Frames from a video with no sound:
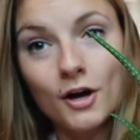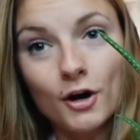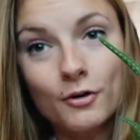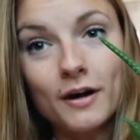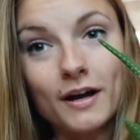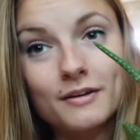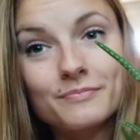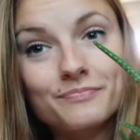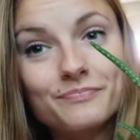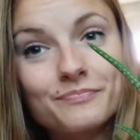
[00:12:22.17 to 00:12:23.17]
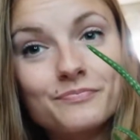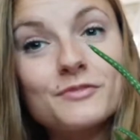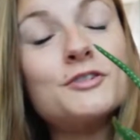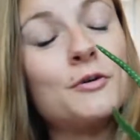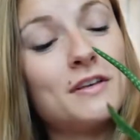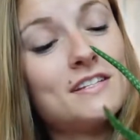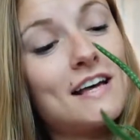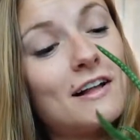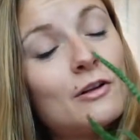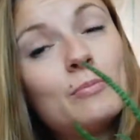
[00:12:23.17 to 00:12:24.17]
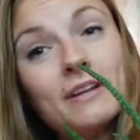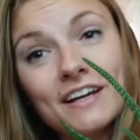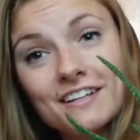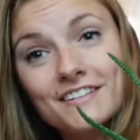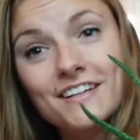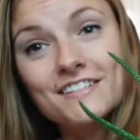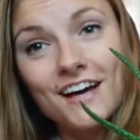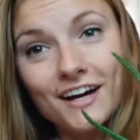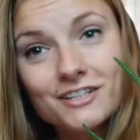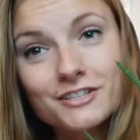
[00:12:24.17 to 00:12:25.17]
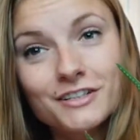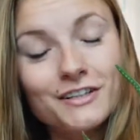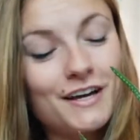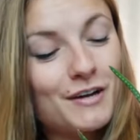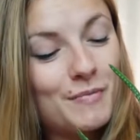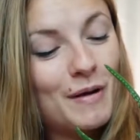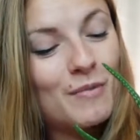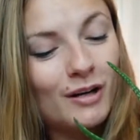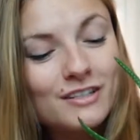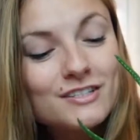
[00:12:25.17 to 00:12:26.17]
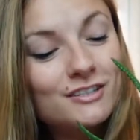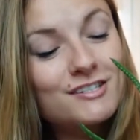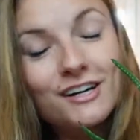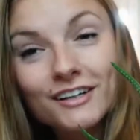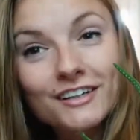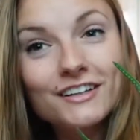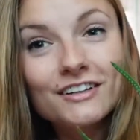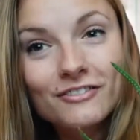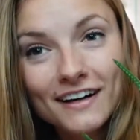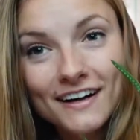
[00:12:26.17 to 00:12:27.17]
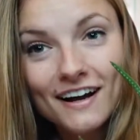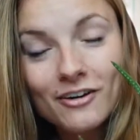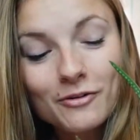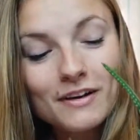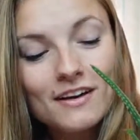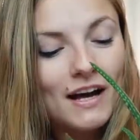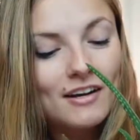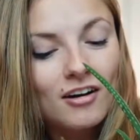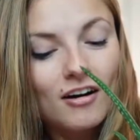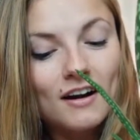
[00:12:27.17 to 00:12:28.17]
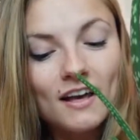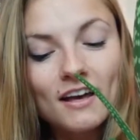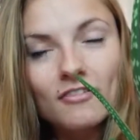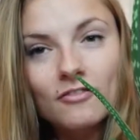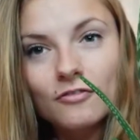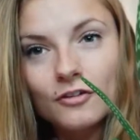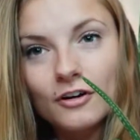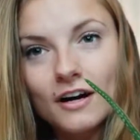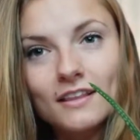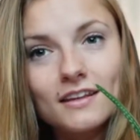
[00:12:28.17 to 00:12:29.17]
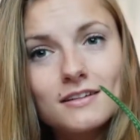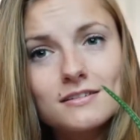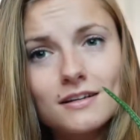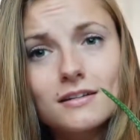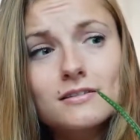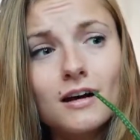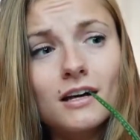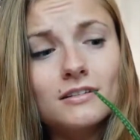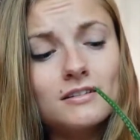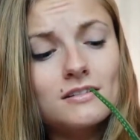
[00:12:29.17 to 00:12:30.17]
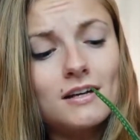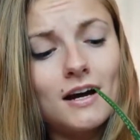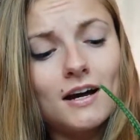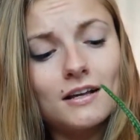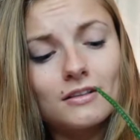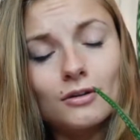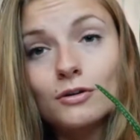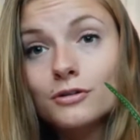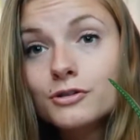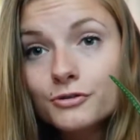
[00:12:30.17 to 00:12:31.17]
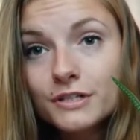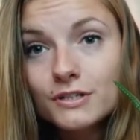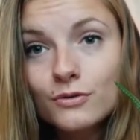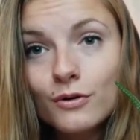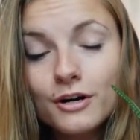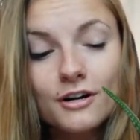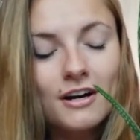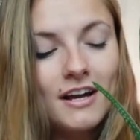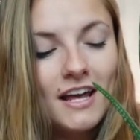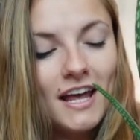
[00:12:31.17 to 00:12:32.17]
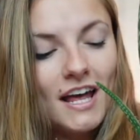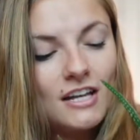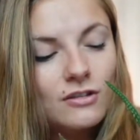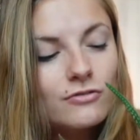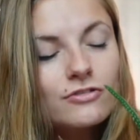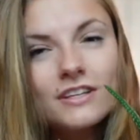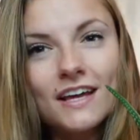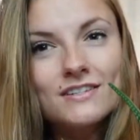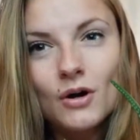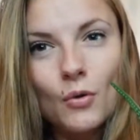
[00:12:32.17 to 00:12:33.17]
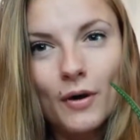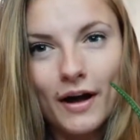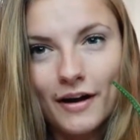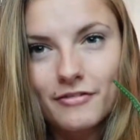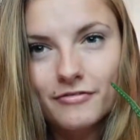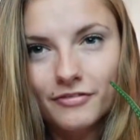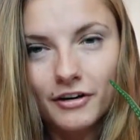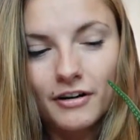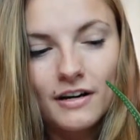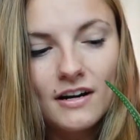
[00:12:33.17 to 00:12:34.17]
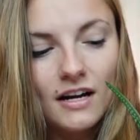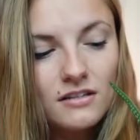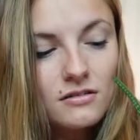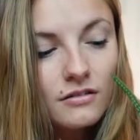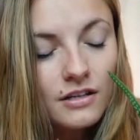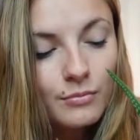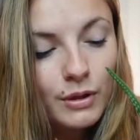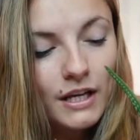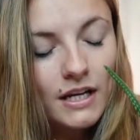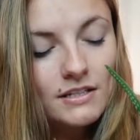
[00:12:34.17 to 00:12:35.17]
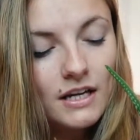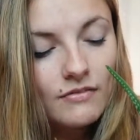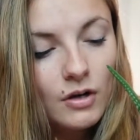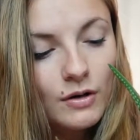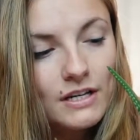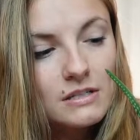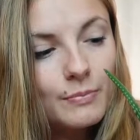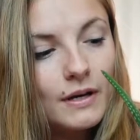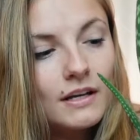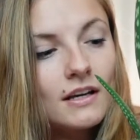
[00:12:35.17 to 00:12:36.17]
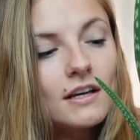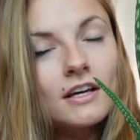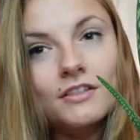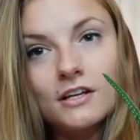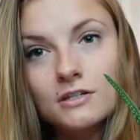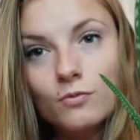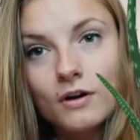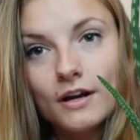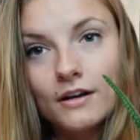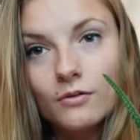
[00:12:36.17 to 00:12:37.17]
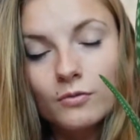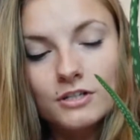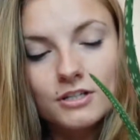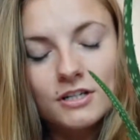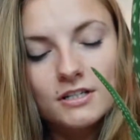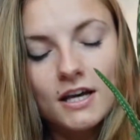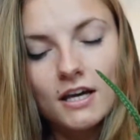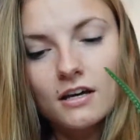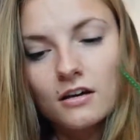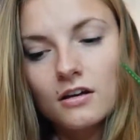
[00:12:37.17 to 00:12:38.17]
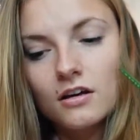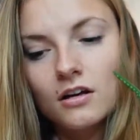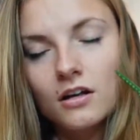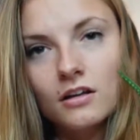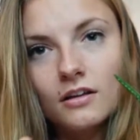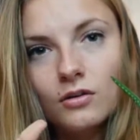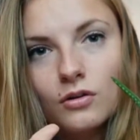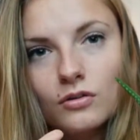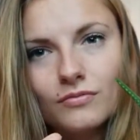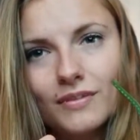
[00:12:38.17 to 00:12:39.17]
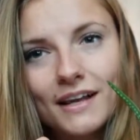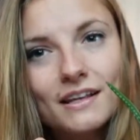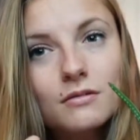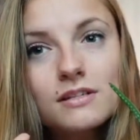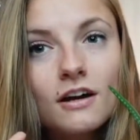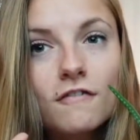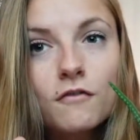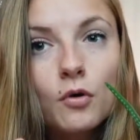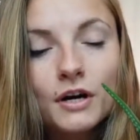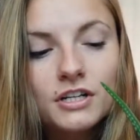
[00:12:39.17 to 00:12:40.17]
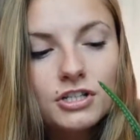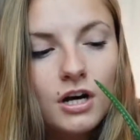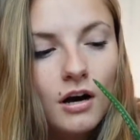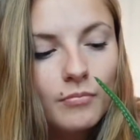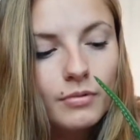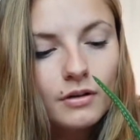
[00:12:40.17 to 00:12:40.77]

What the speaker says: Okay, so this aloe plant is actually like my monster succulent right now. I got it for I think $6 at the grocery store, and usually they don't have very nice looking plants, I've noticed, but this one was just like a little, I think it was like a 4-inch cup.